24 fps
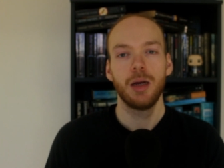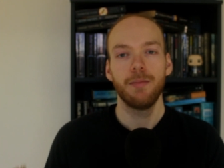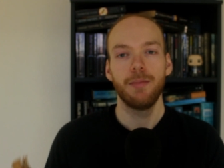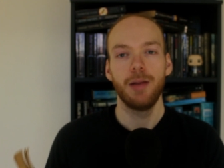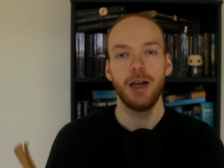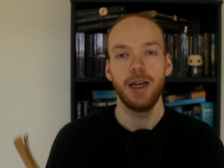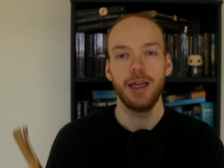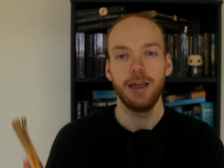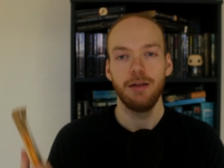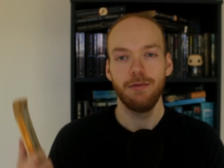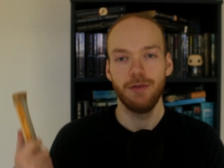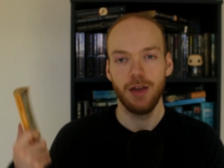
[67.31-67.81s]

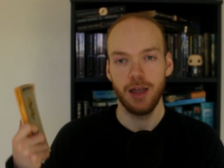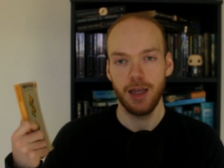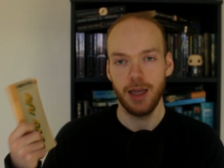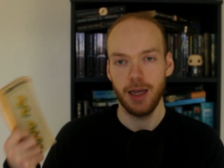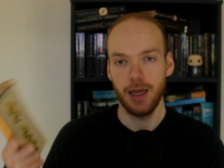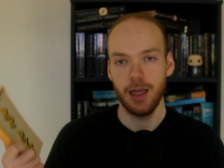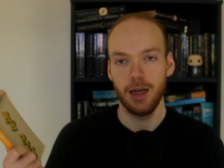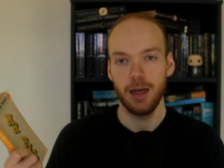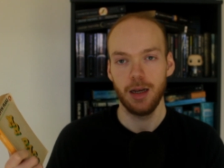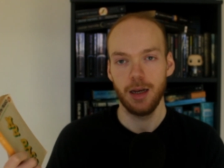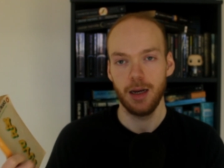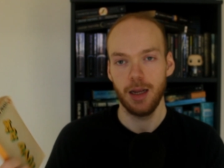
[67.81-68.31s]
believing
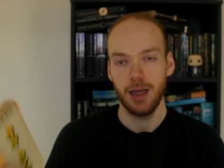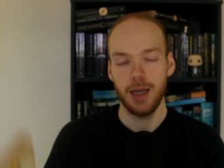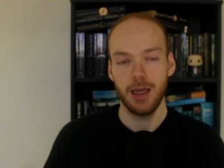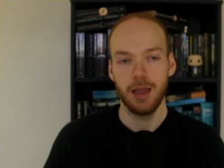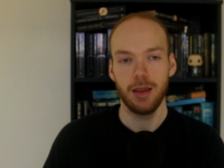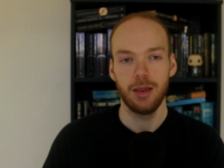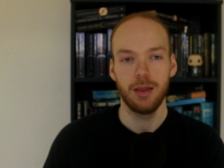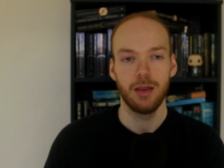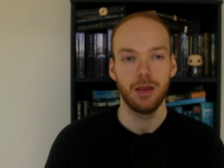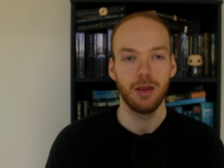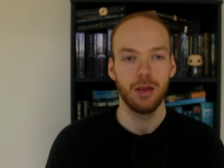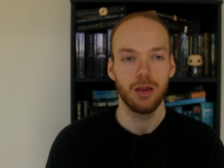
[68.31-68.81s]

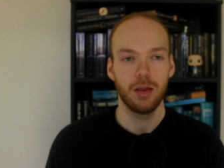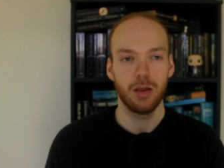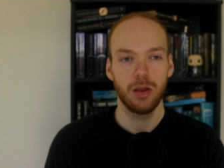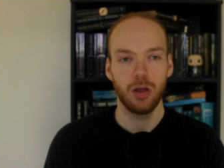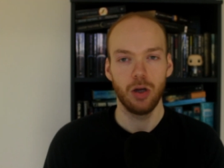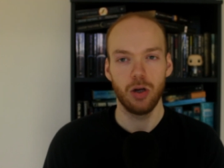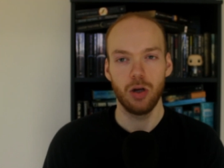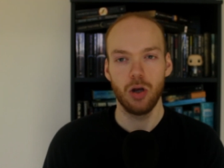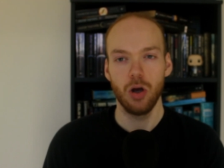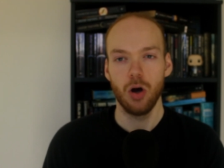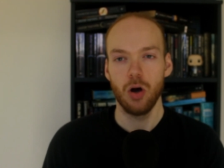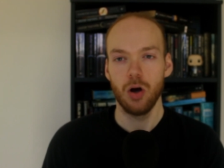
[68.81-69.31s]
in the
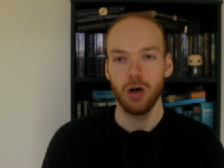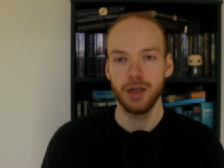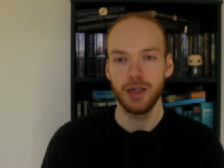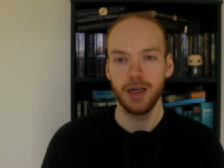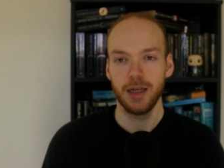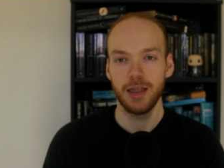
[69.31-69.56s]
God.